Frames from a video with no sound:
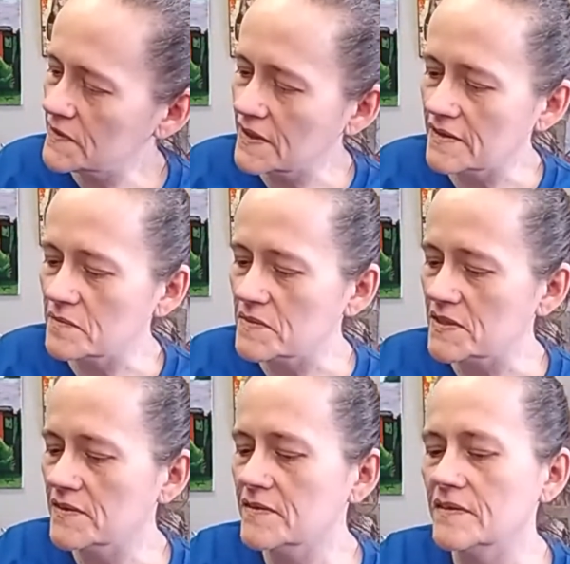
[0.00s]
got some
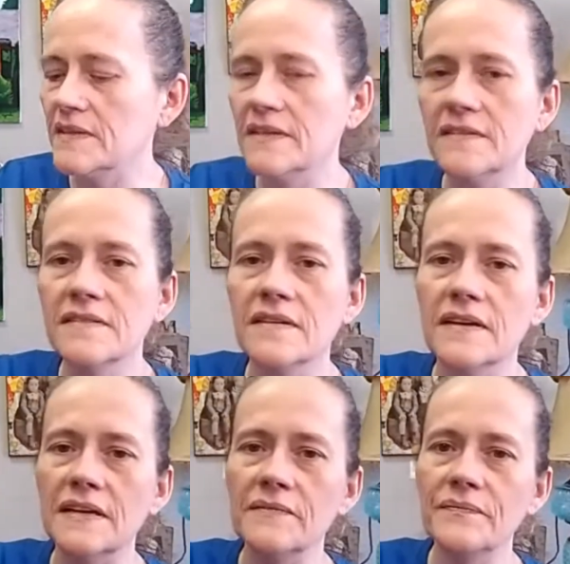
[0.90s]
dust on the
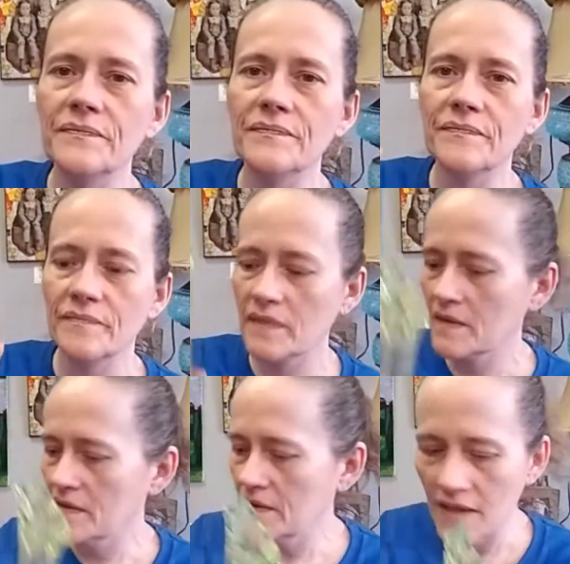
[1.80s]
inside.
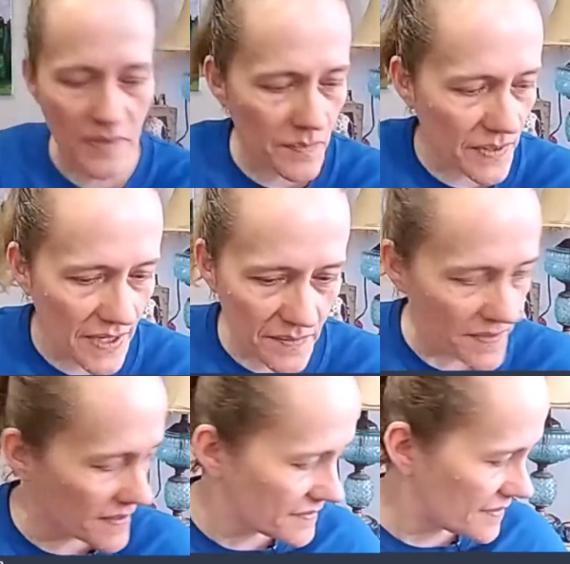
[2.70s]
At the bottom, this